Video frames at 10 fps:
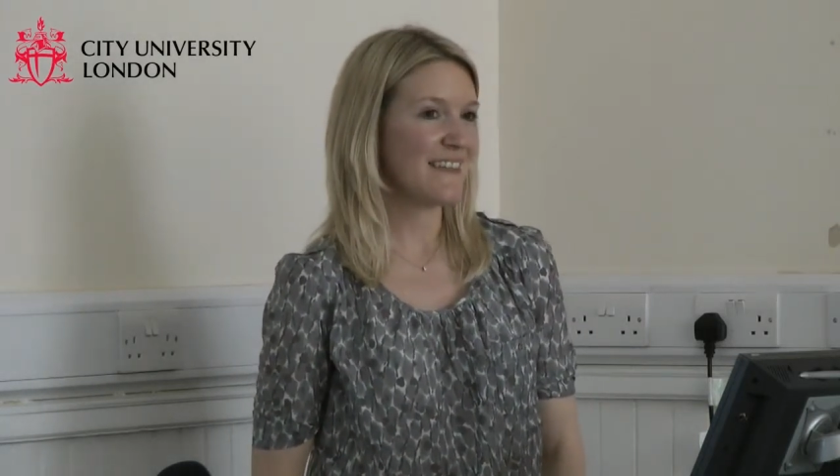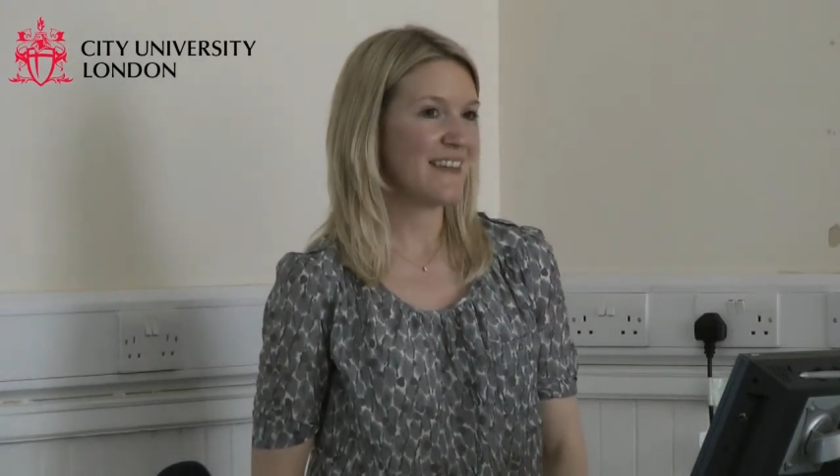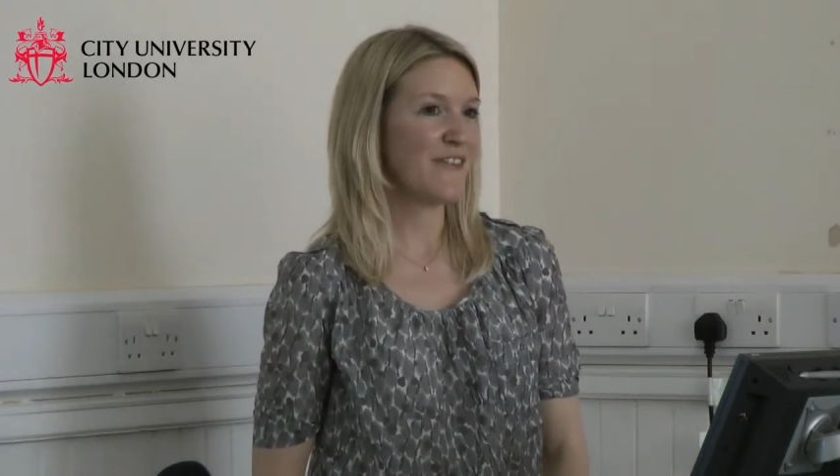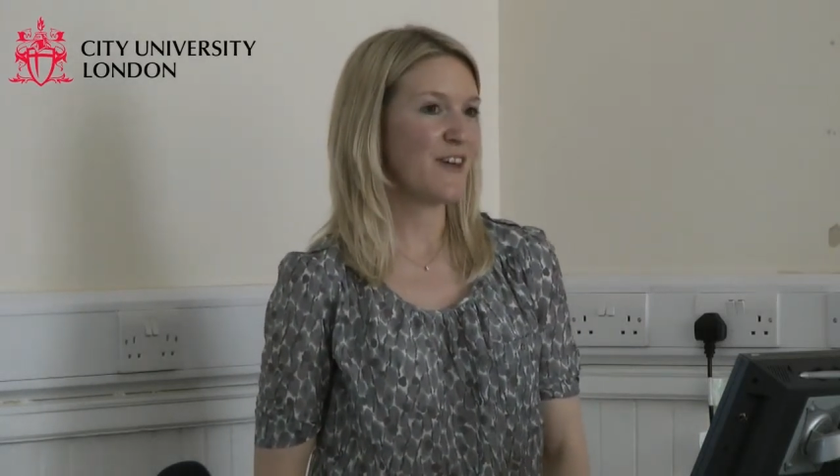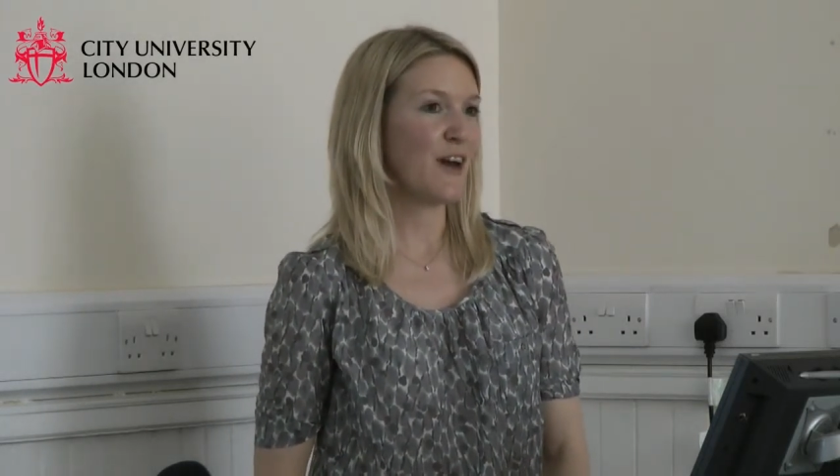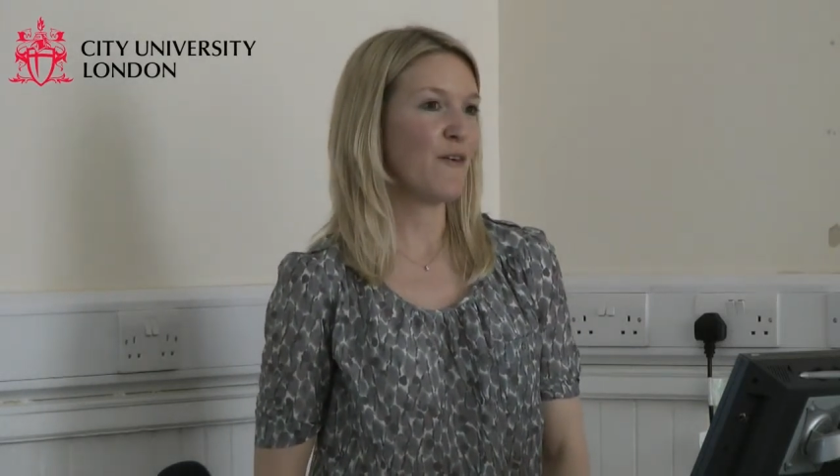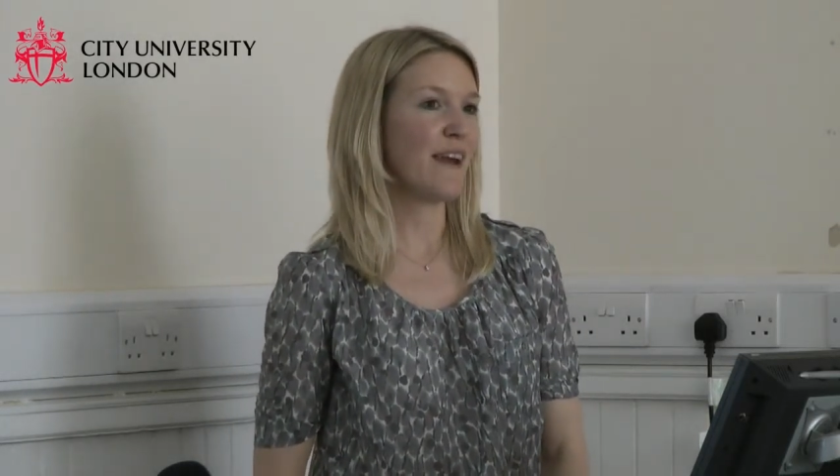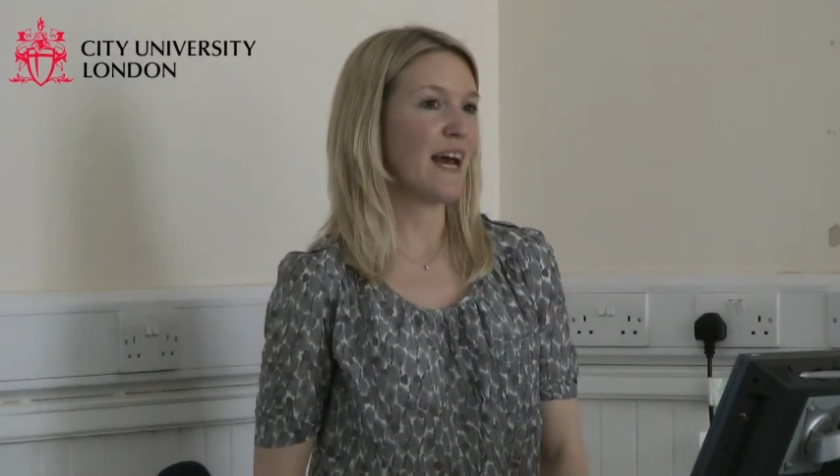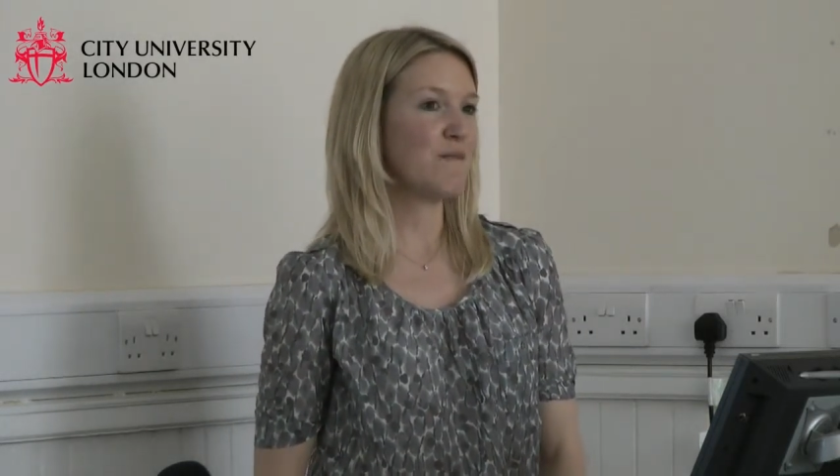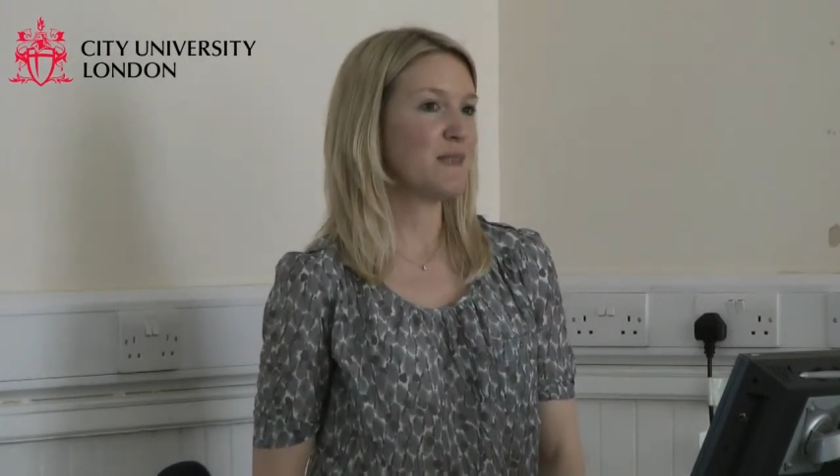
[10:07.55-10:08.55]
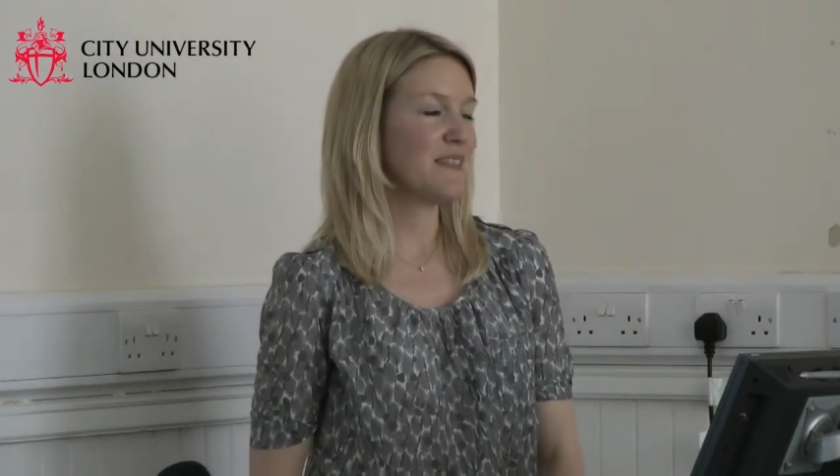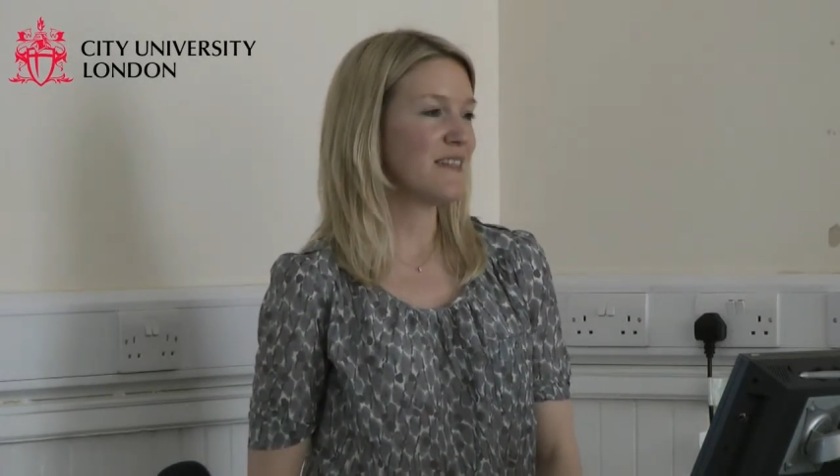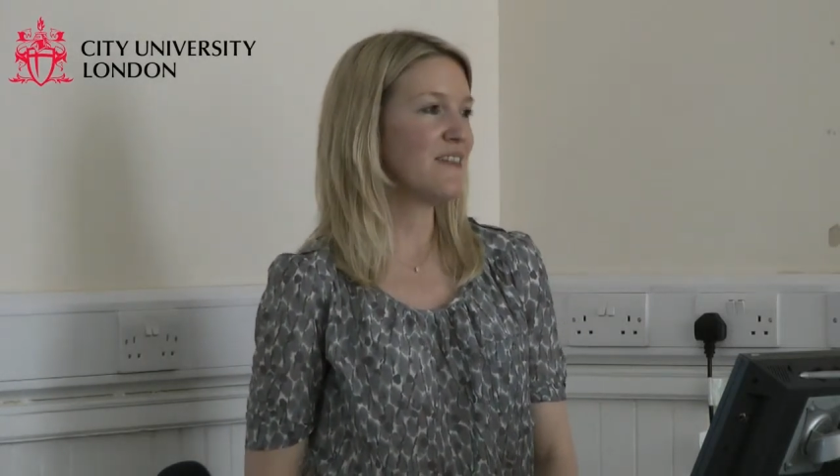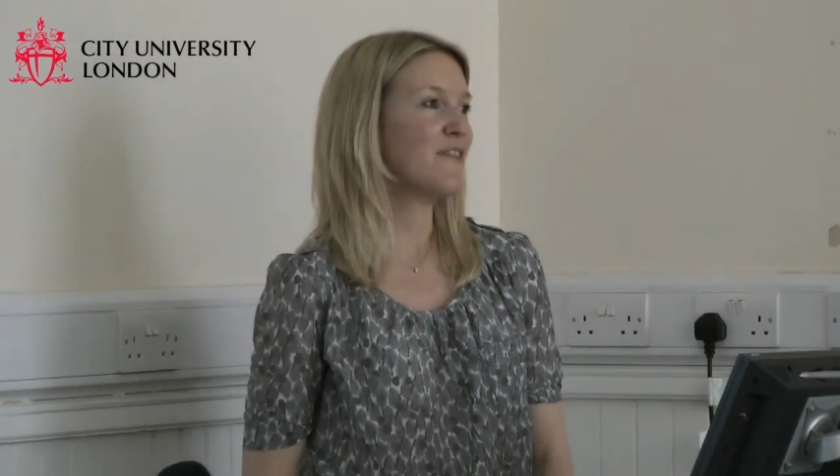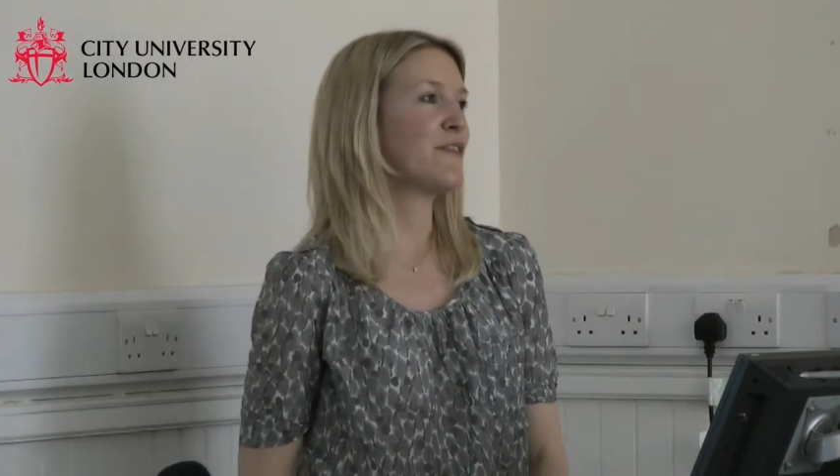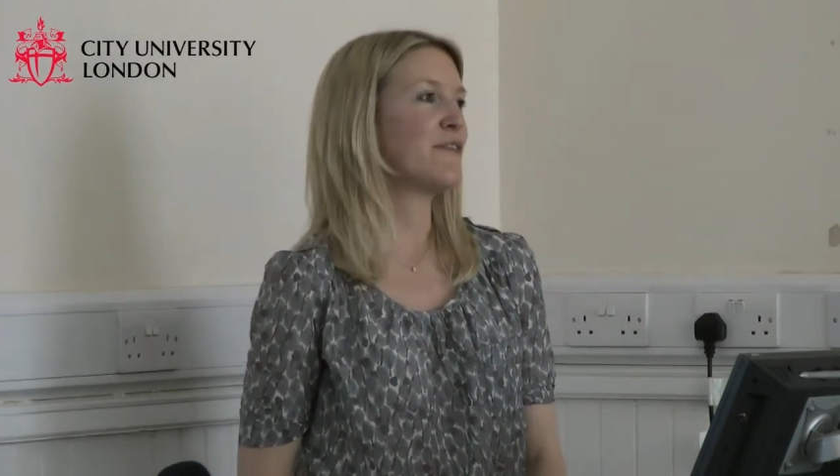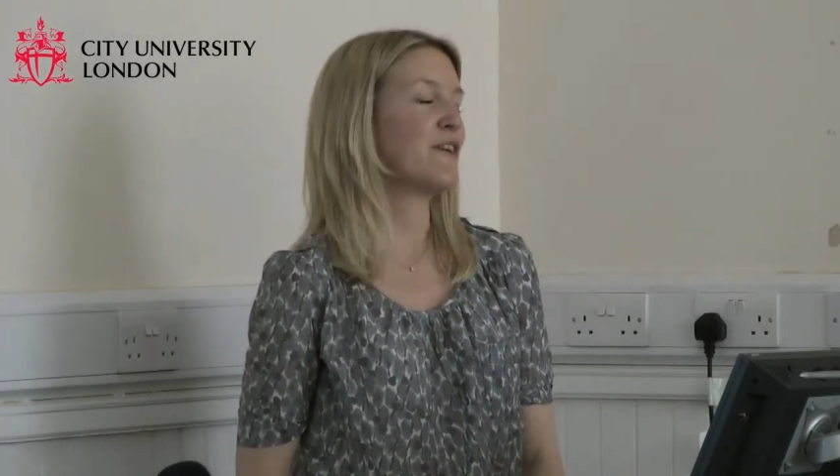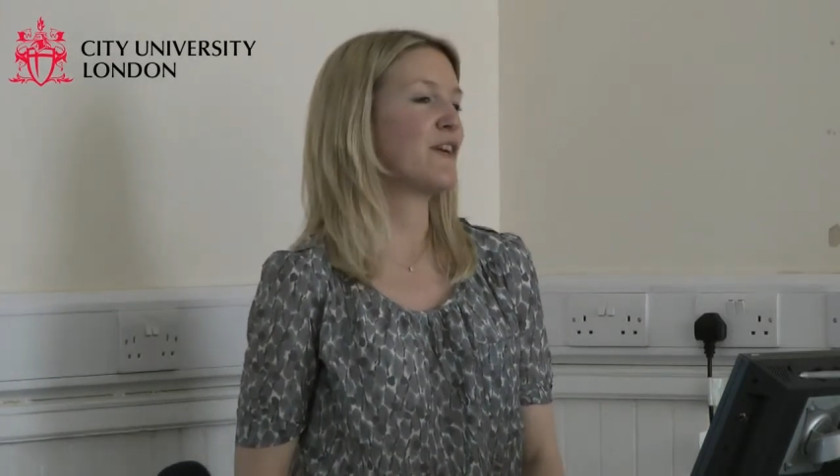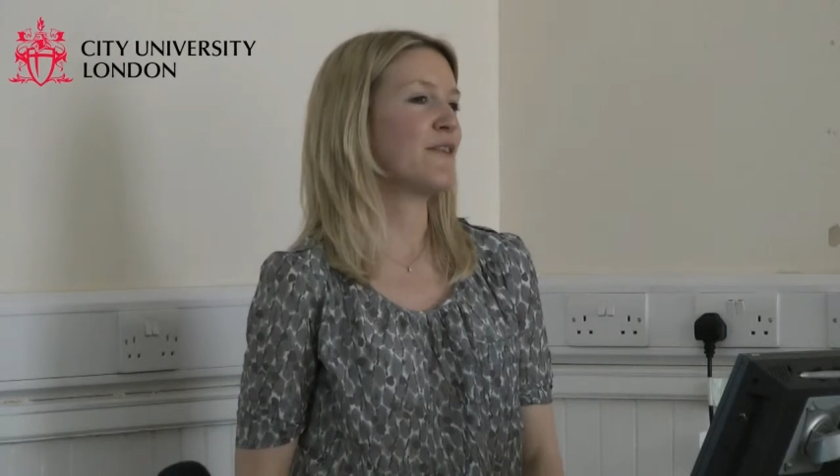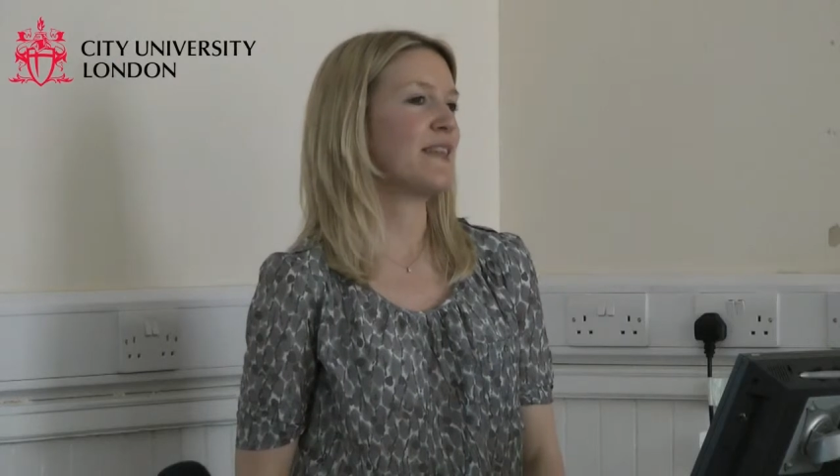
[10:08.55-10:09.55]
and if you go on Amazon or if
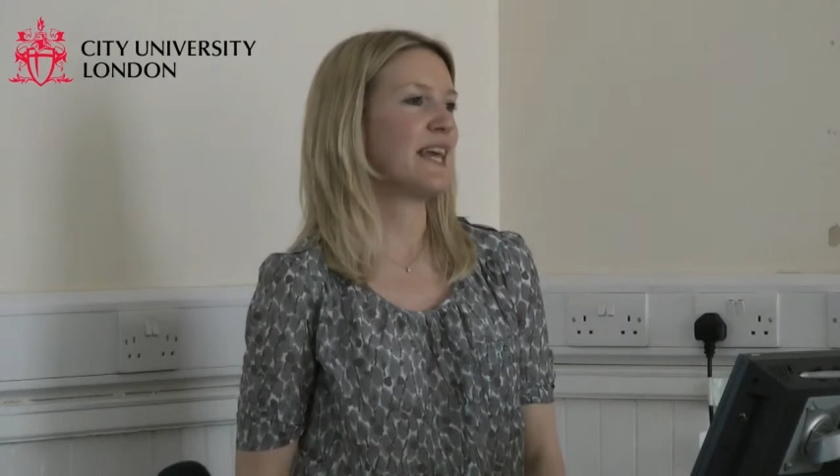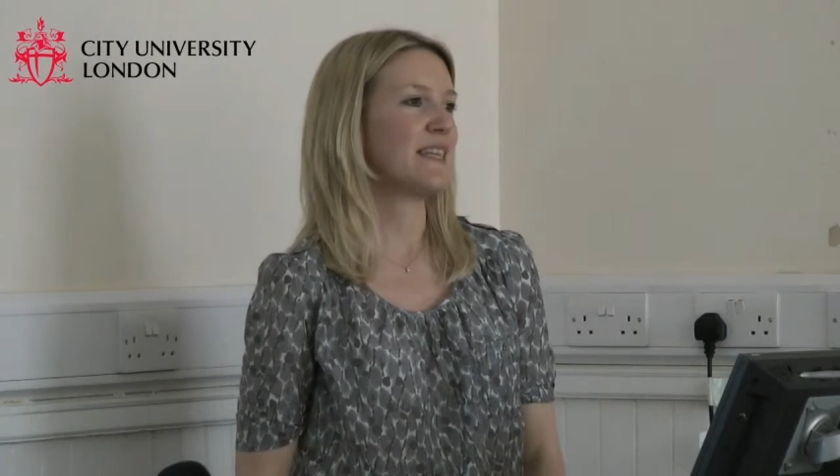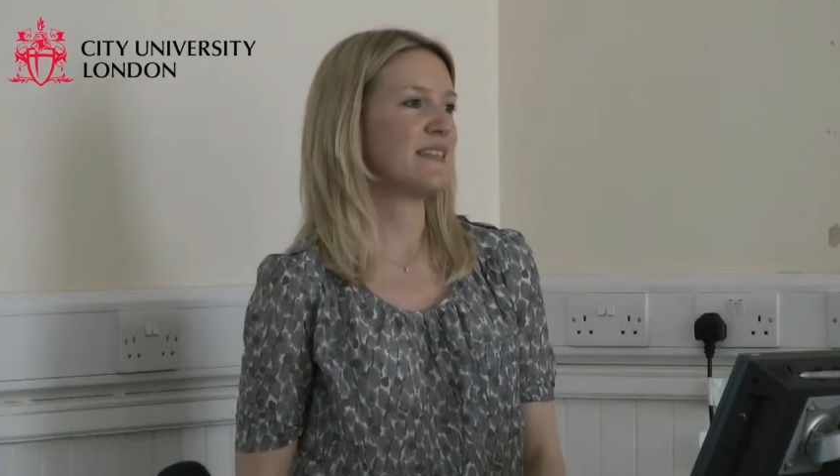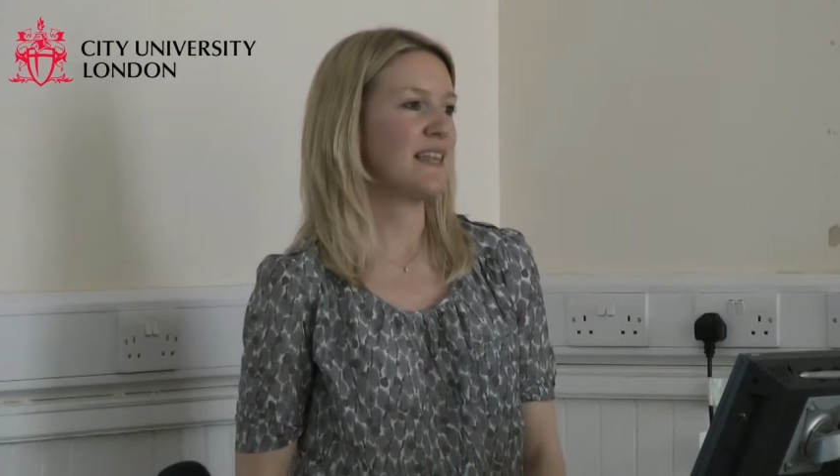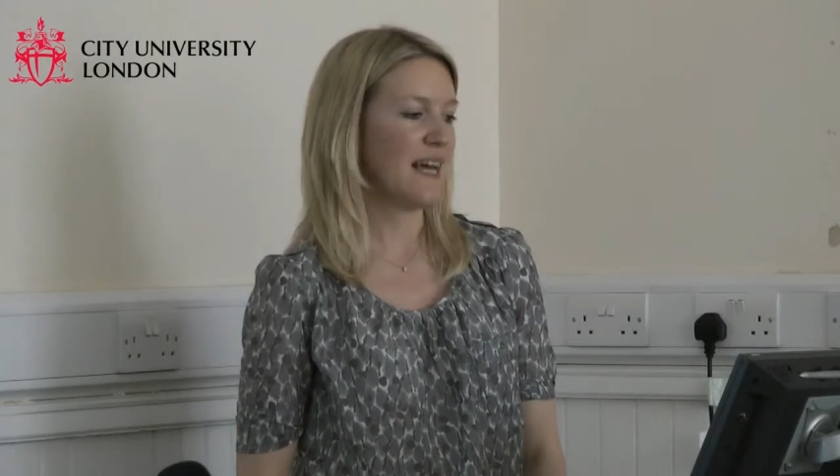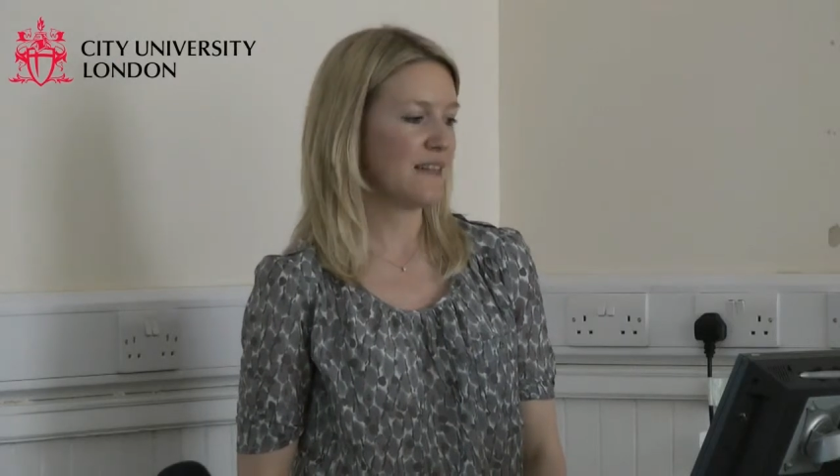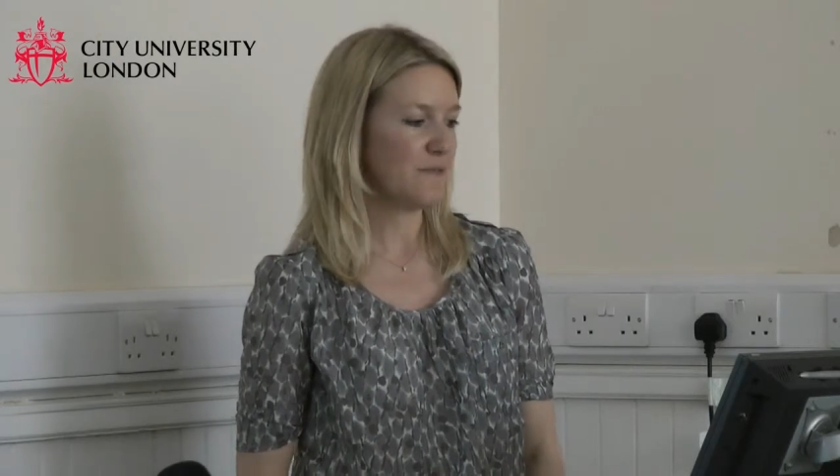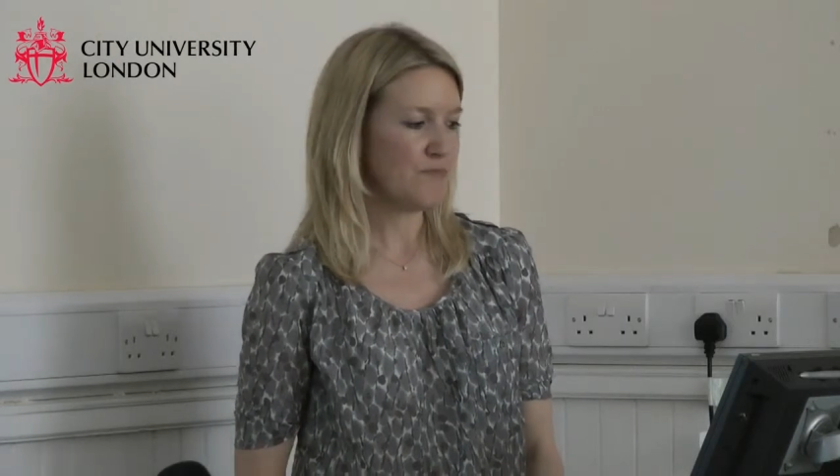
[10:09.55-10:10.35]
you go on the internet,